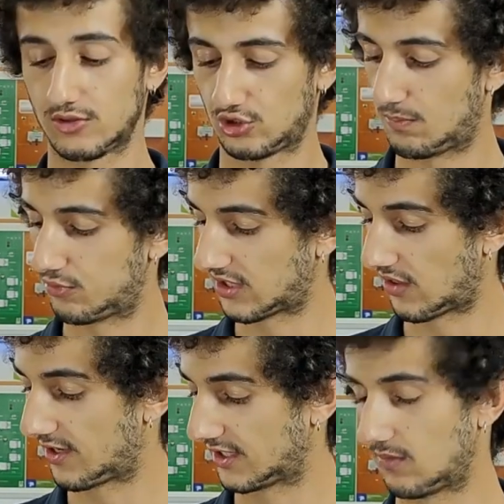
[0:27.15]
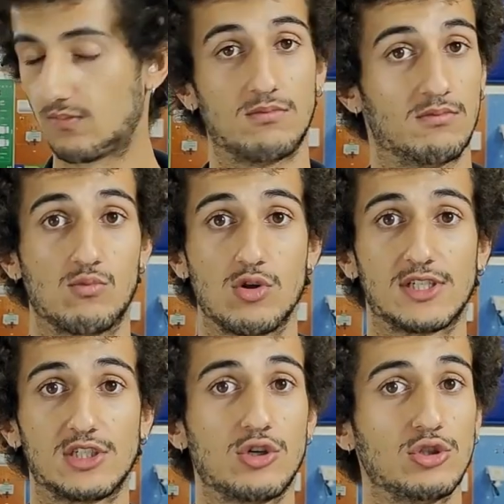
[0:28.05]
As you can see, they are very
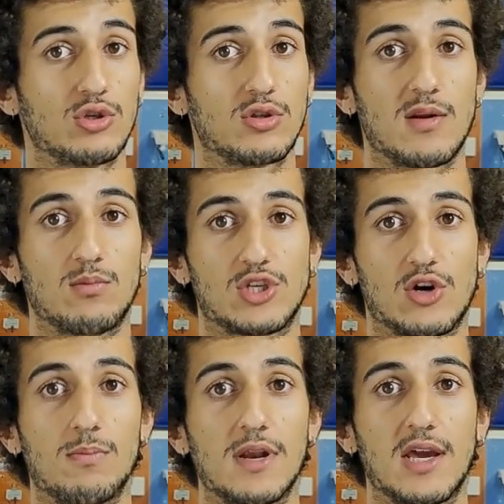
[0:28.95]
basic push buttons.